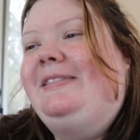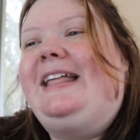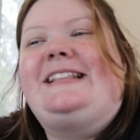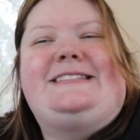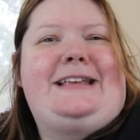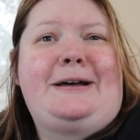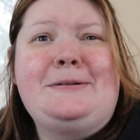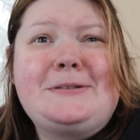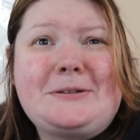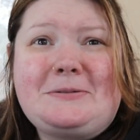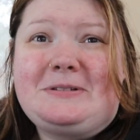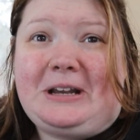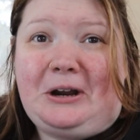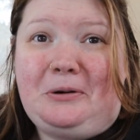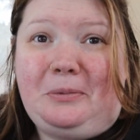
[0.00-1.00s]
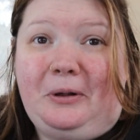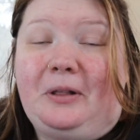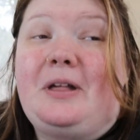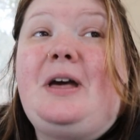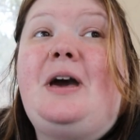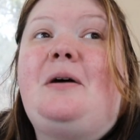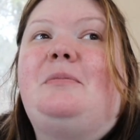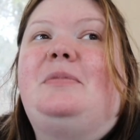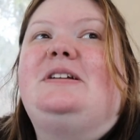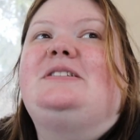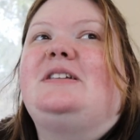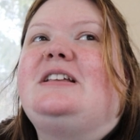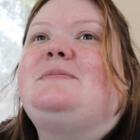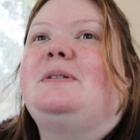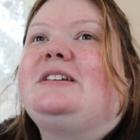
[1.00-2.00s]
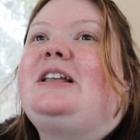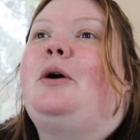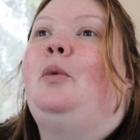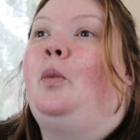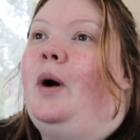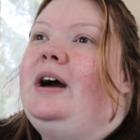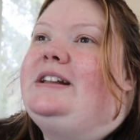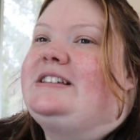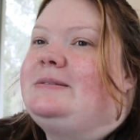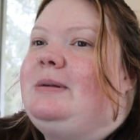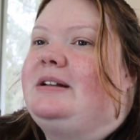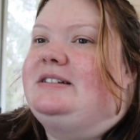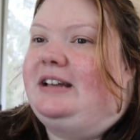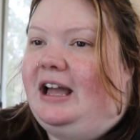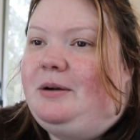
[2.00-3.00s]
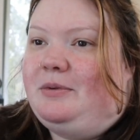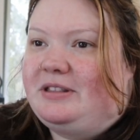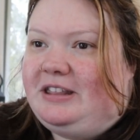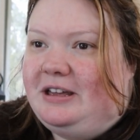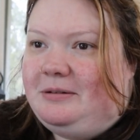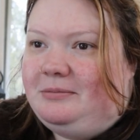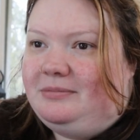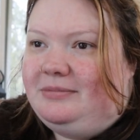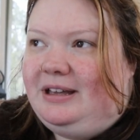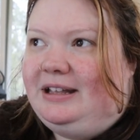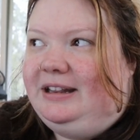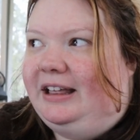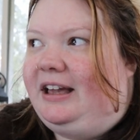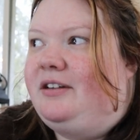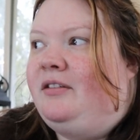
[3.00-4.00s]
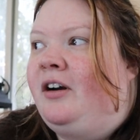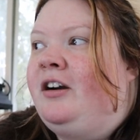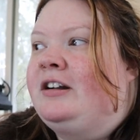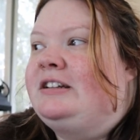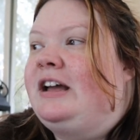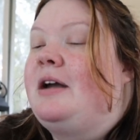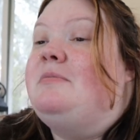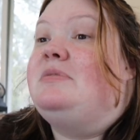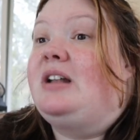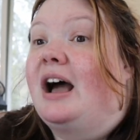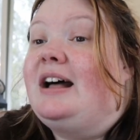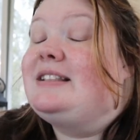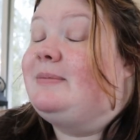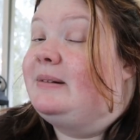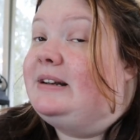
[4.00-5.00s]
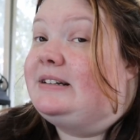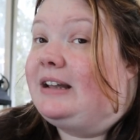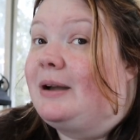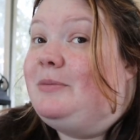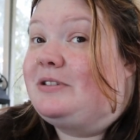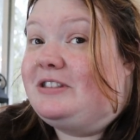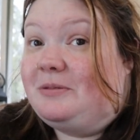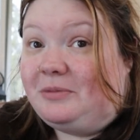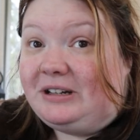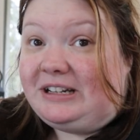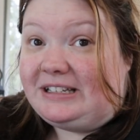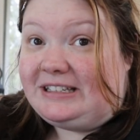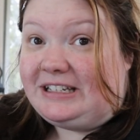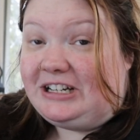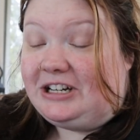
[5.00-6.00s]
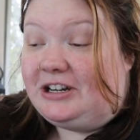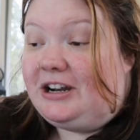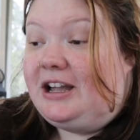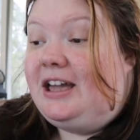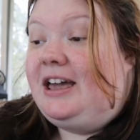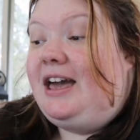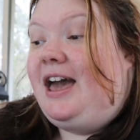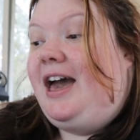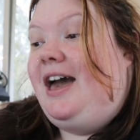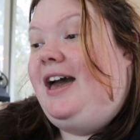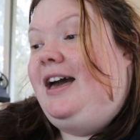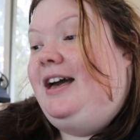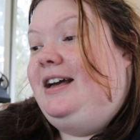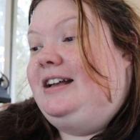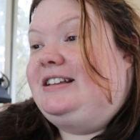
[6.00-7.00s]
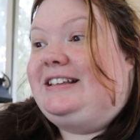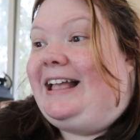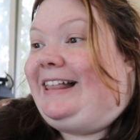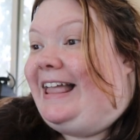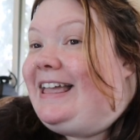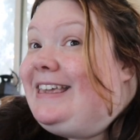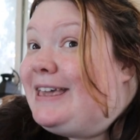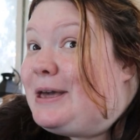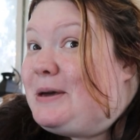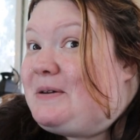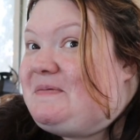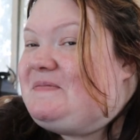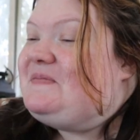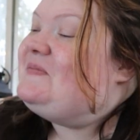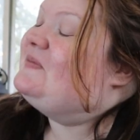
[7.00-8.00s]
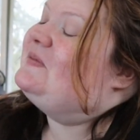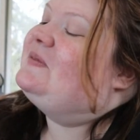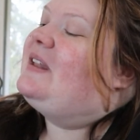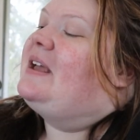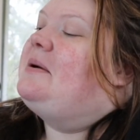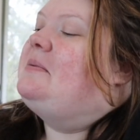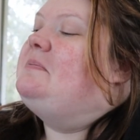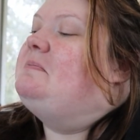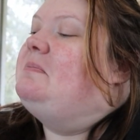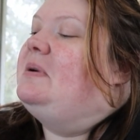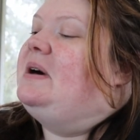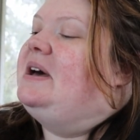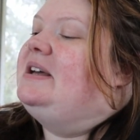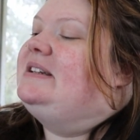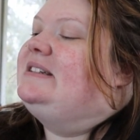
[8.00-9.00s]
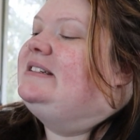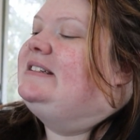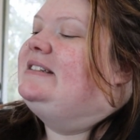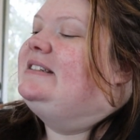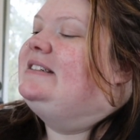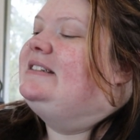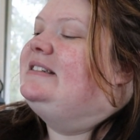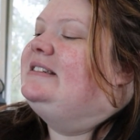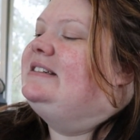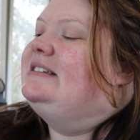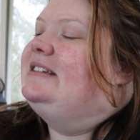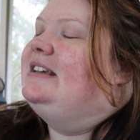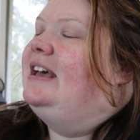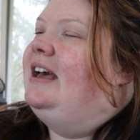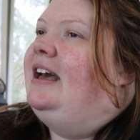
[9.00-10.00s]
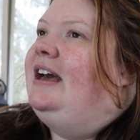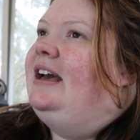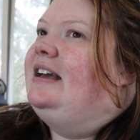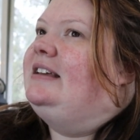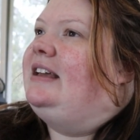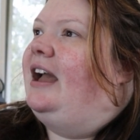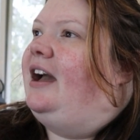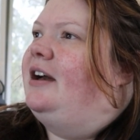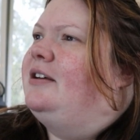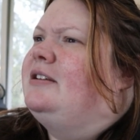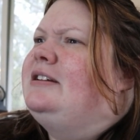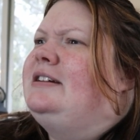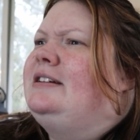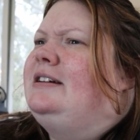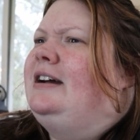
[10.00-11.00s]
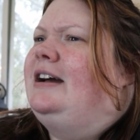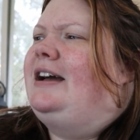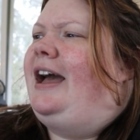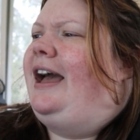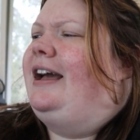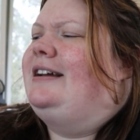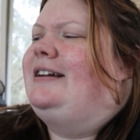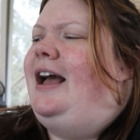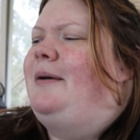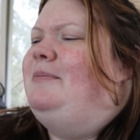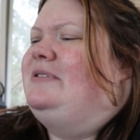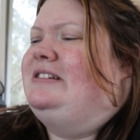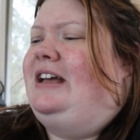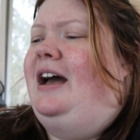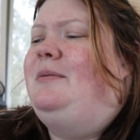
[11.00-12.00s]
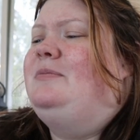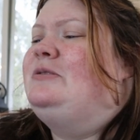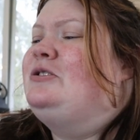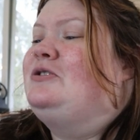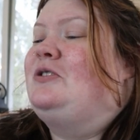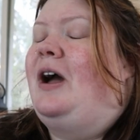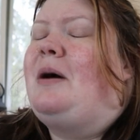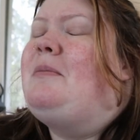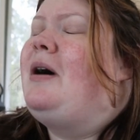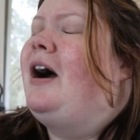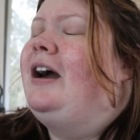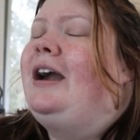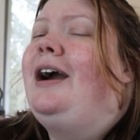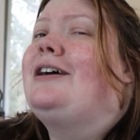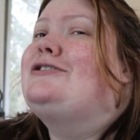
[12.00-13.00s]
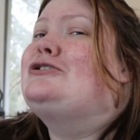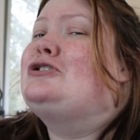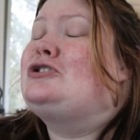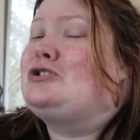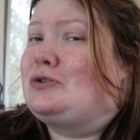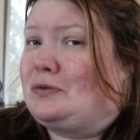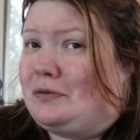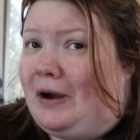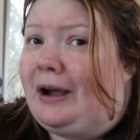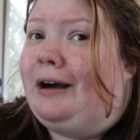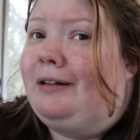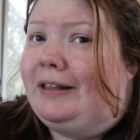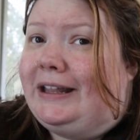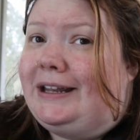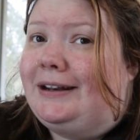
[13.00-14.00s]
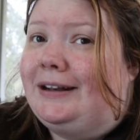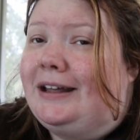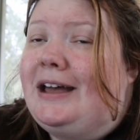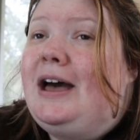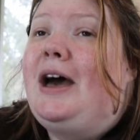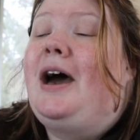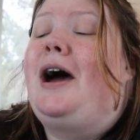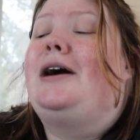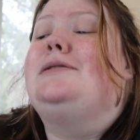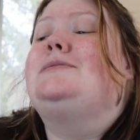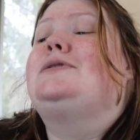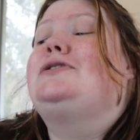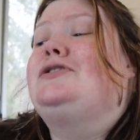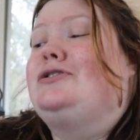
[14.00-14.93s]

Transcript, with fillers: That sounds so terrible, but it's because I want to spend time with him, and like I have a hard time not spending time with him when he's here because I like him. But yeah, I'm like struggling. I'm